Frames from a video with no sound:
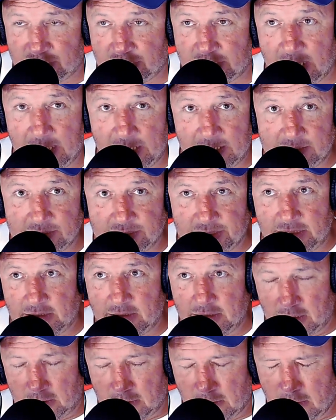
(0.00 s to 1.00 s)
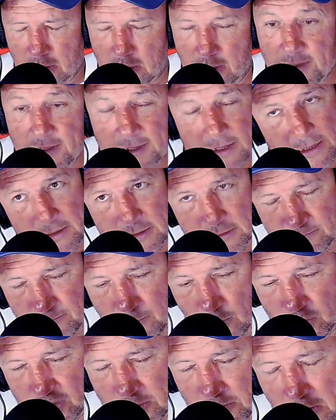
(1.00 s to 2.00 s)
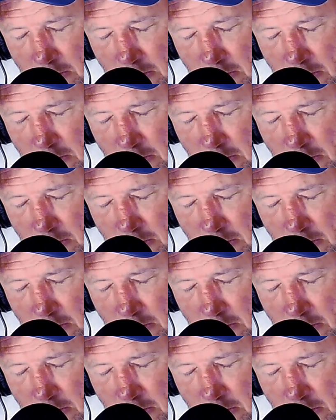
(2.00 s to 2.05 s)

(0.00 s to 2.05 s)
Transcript: stings. And you're like, yeah, Most that,